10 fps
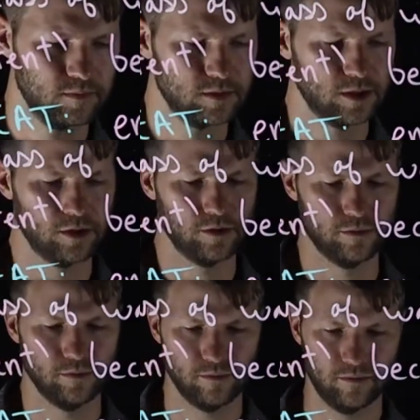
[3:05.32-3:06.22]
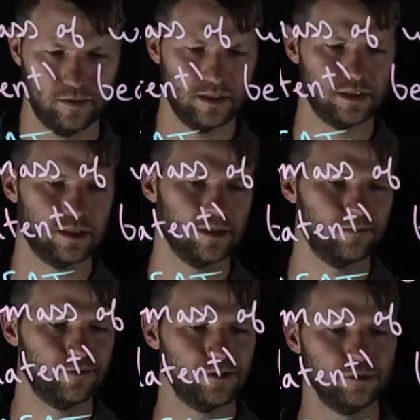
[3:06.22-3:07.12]
So this
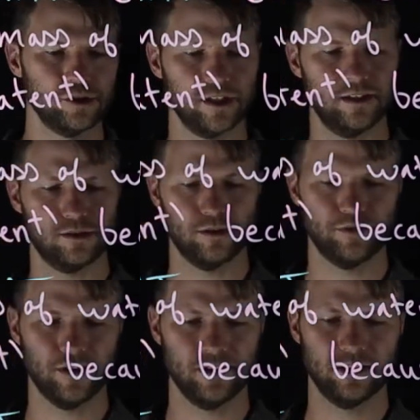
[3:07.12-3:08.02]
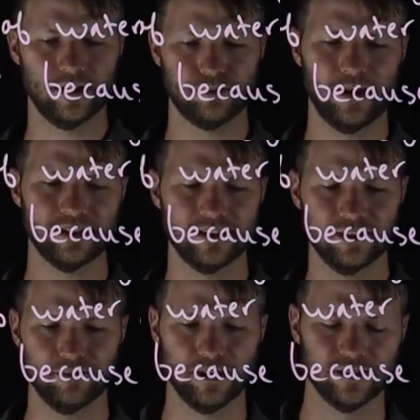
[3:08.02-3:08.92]
term fusion is referring to this process
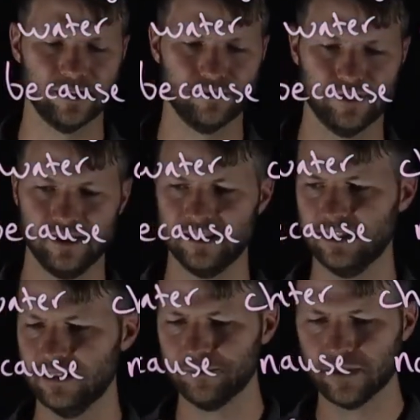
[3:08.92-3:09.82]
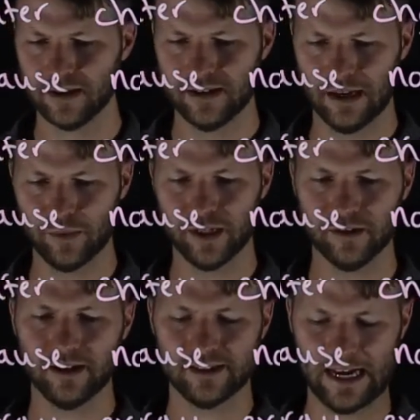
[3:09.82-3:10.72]
of melting or freezing and we know
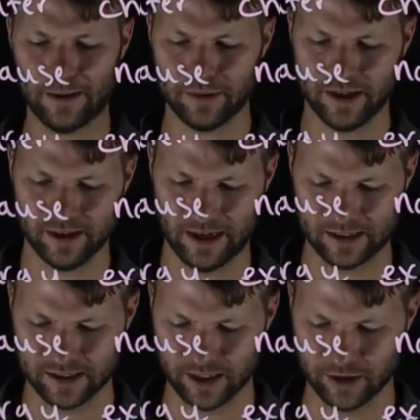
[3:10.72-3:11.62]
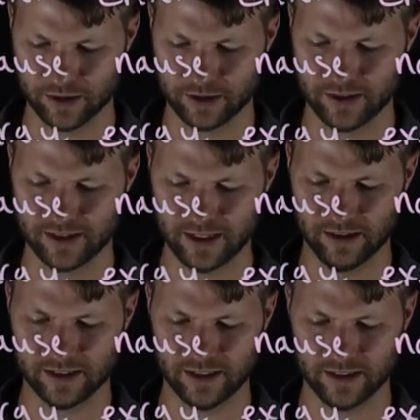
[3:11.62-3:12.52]
that it's happening at zero degrees
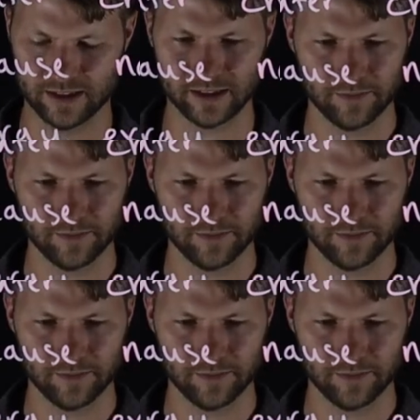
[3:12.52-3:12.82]
Celsius.